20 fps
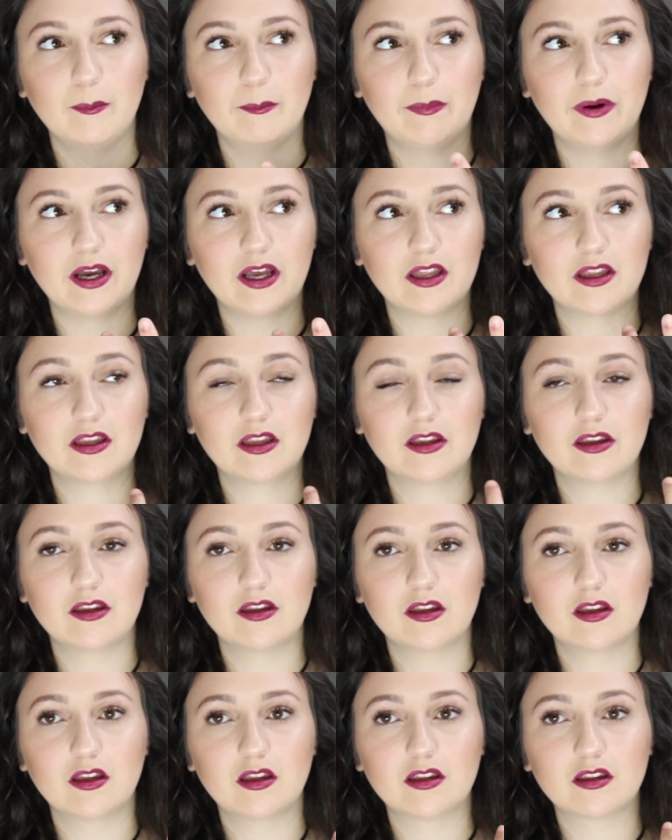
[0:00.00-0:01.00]
But
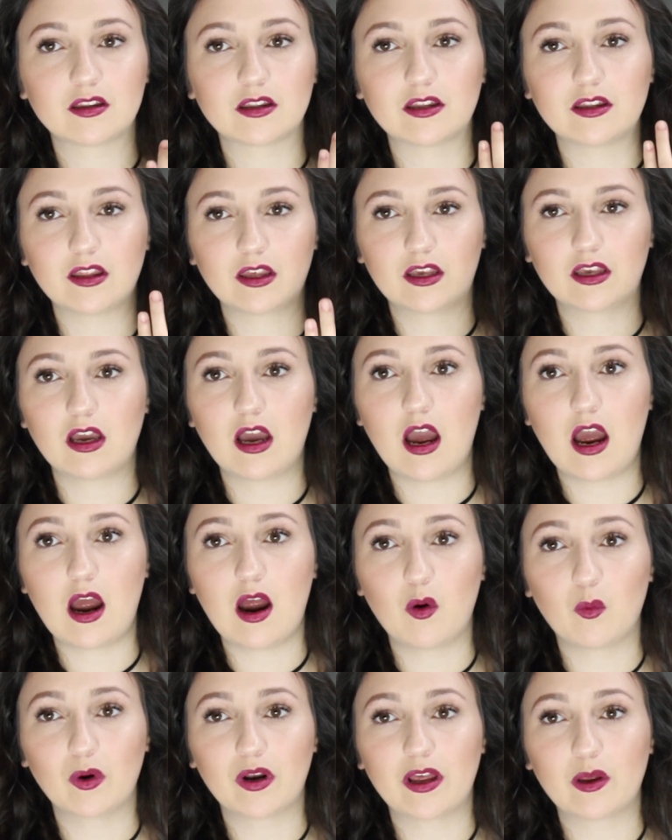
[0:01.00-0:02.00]
like
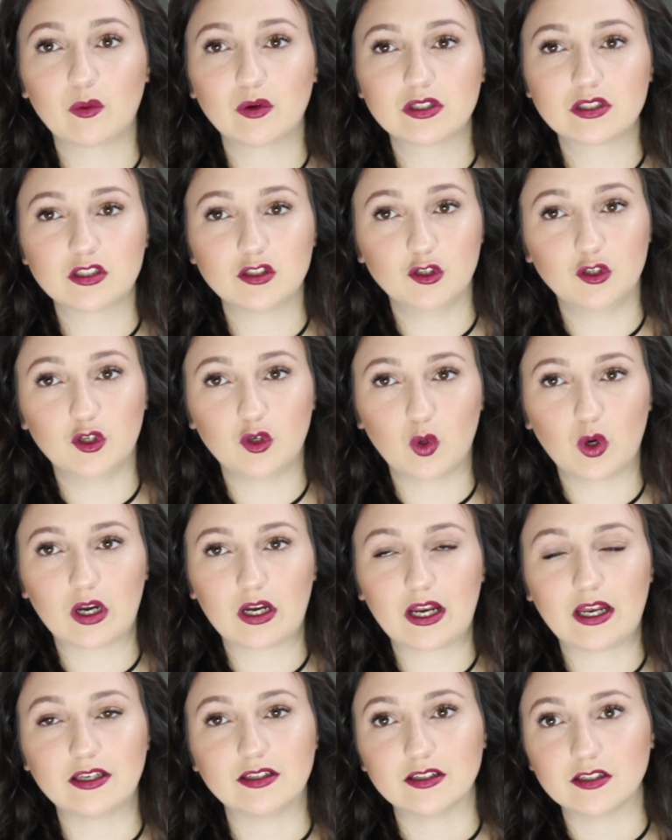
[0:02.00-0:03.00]
when I went to New
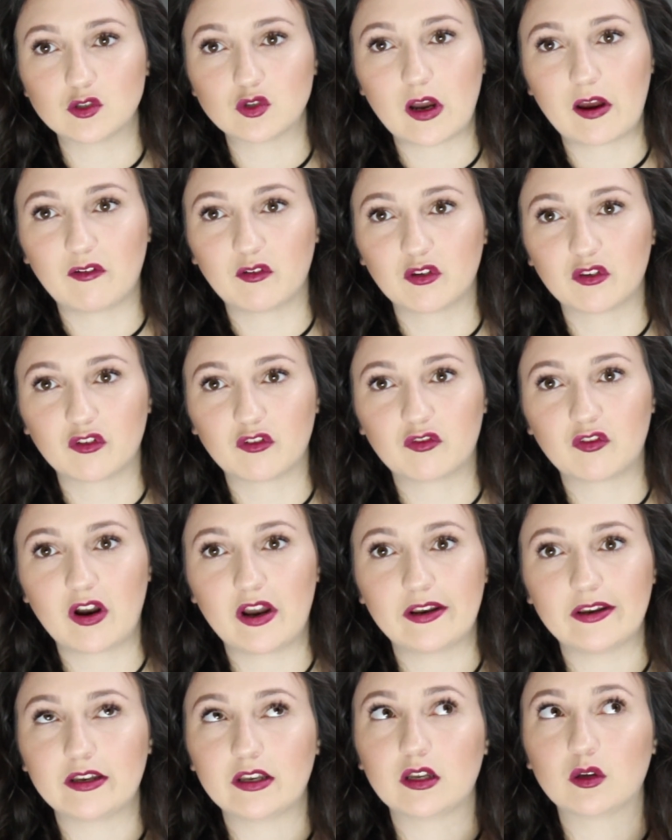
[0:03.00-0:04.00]
York, I did travel with a
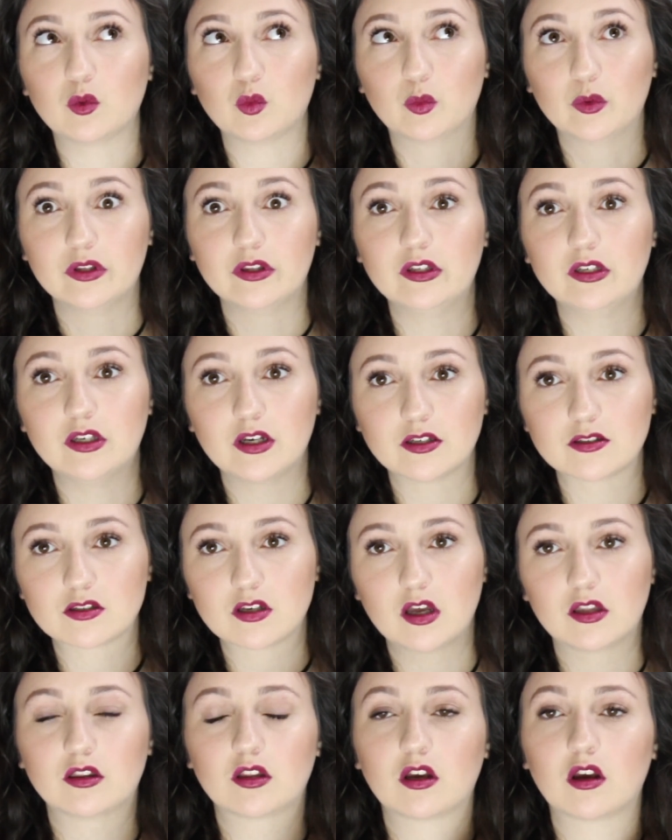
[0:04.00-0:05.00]
friend, and it really does
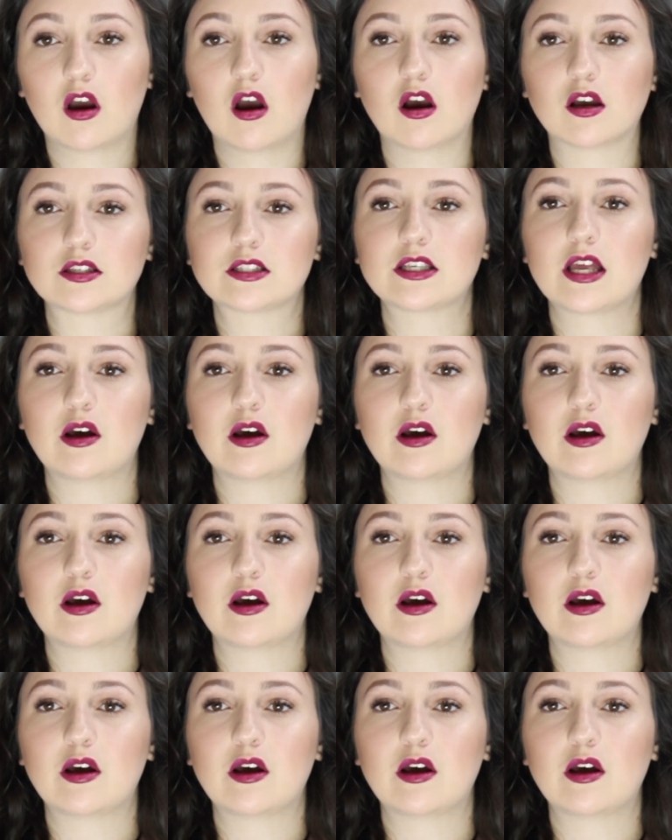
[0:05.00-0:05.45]
cut the cost